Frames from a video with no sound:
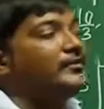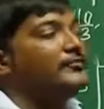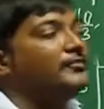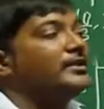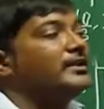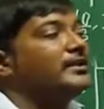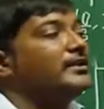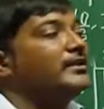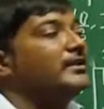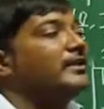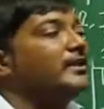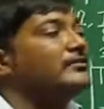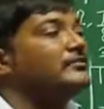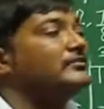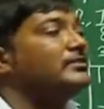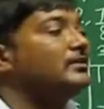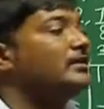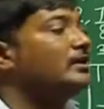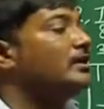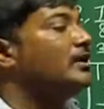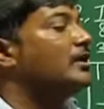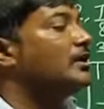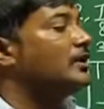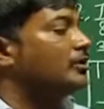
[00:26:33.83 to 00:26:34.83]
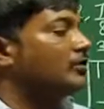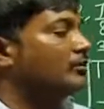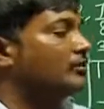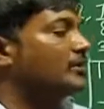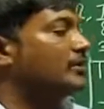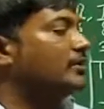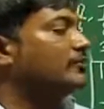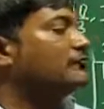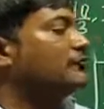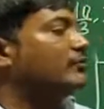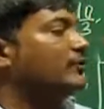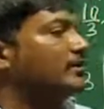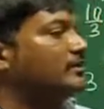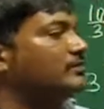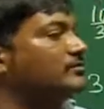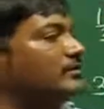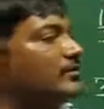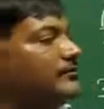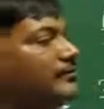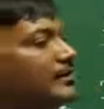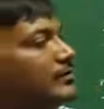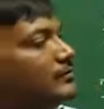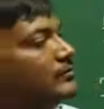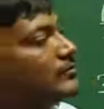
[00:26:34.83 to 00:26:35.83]
100 will cancel. You will get
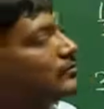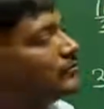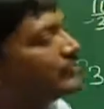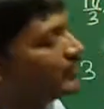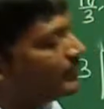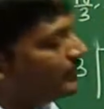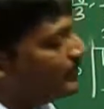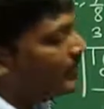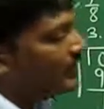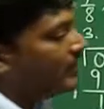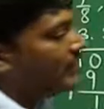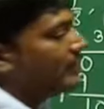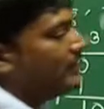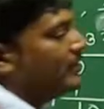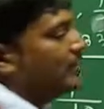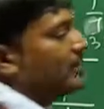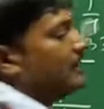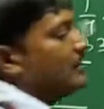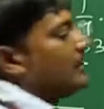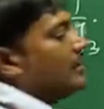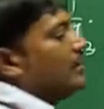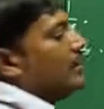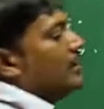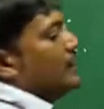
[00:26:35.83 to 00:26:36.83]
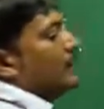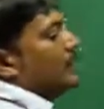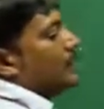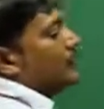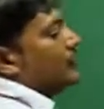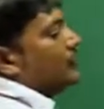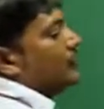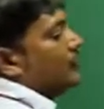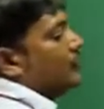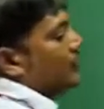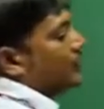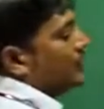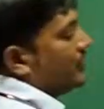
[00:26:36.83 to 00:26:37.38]
47. So similarly, if